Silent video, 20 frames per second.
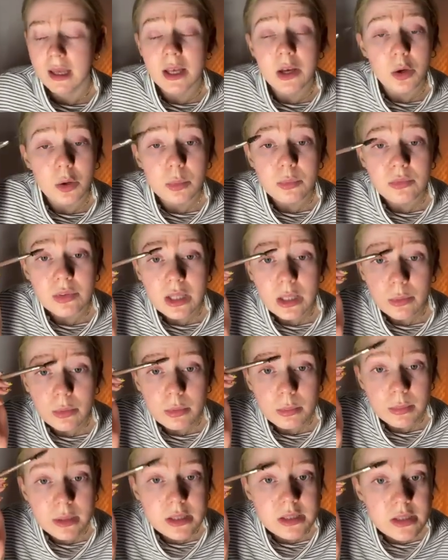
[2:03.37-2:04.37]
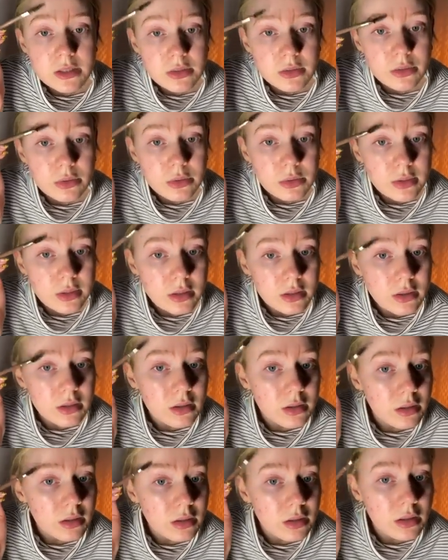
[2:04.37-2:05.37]
It hopefully won't be too
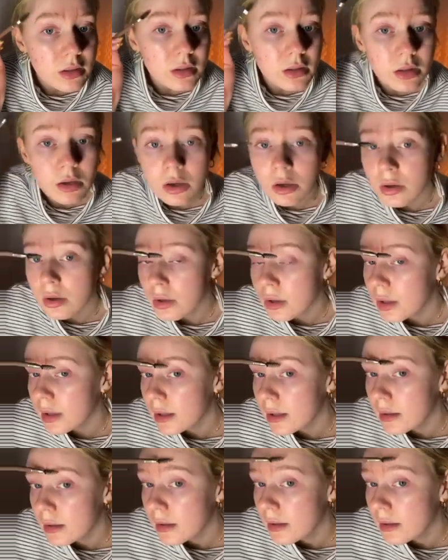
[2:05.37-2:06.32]
long.